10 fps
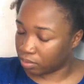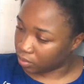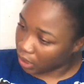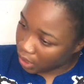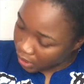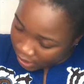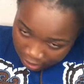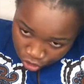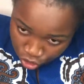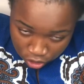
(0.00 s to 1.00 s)
in
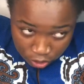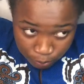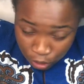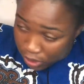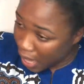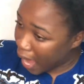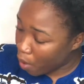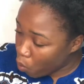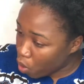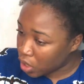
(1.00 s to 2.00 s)
sections because I
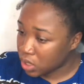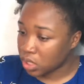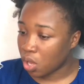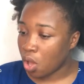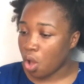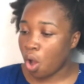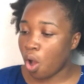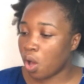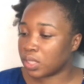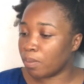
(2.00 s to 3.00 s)
want
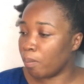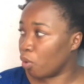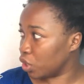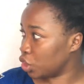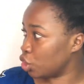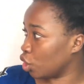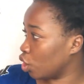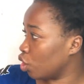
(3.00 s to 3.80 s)
all the moisture